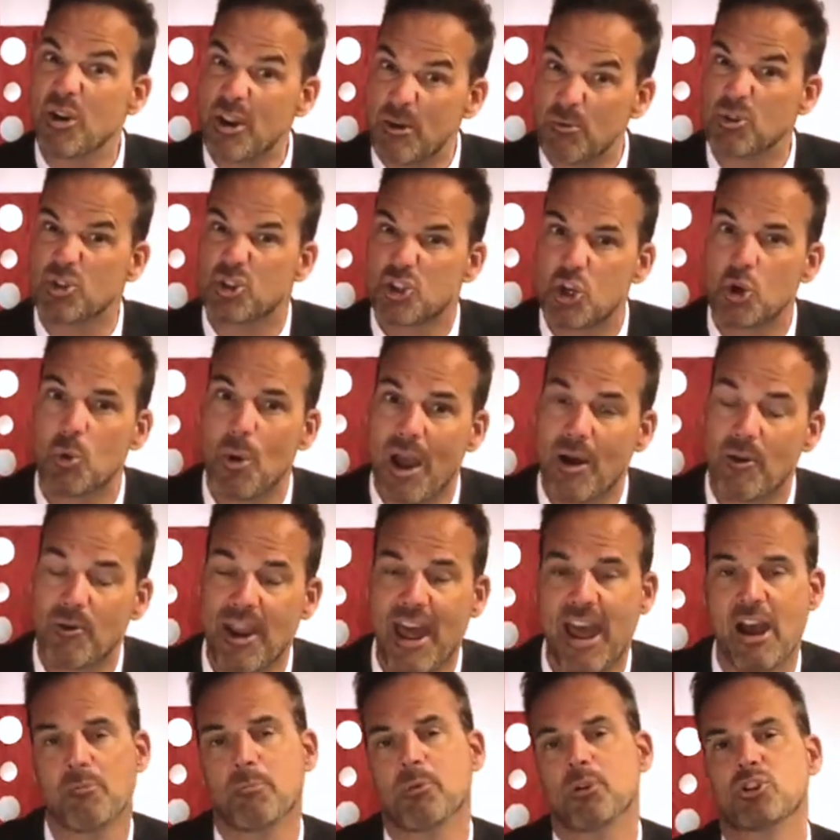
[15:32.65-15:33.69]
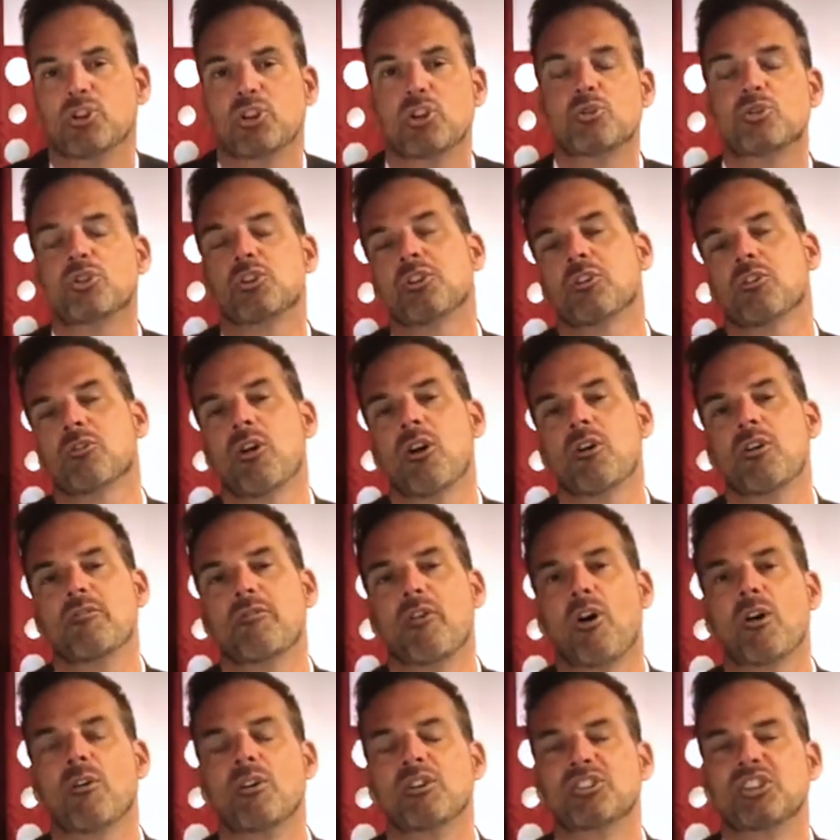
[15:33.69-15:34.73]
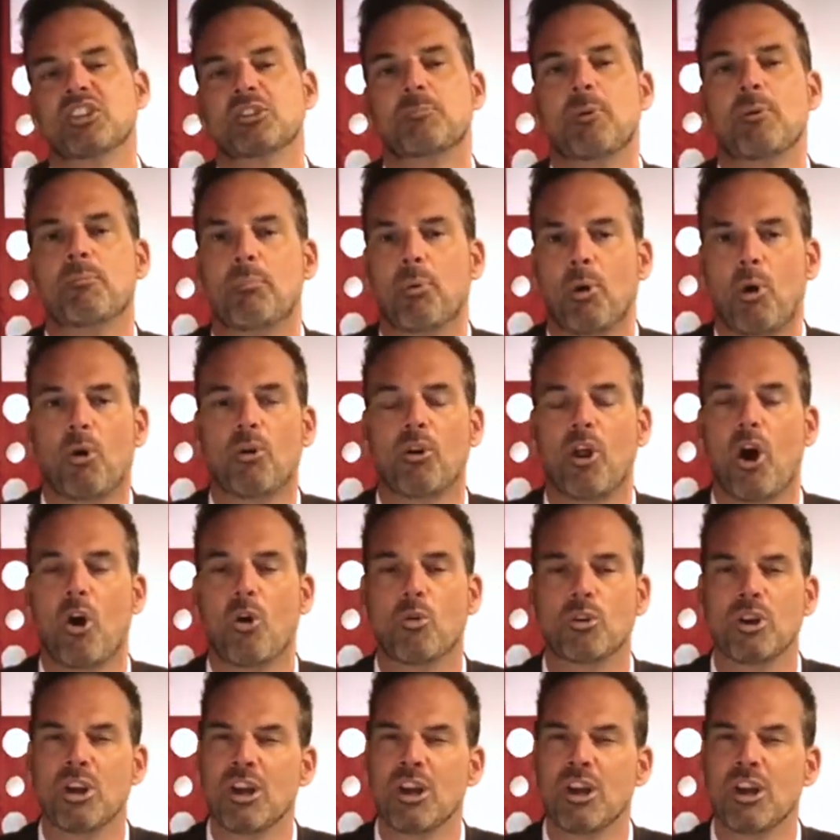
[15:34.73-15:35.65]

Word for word: It was due out now, but due to the coronavirus, it's been put on hold.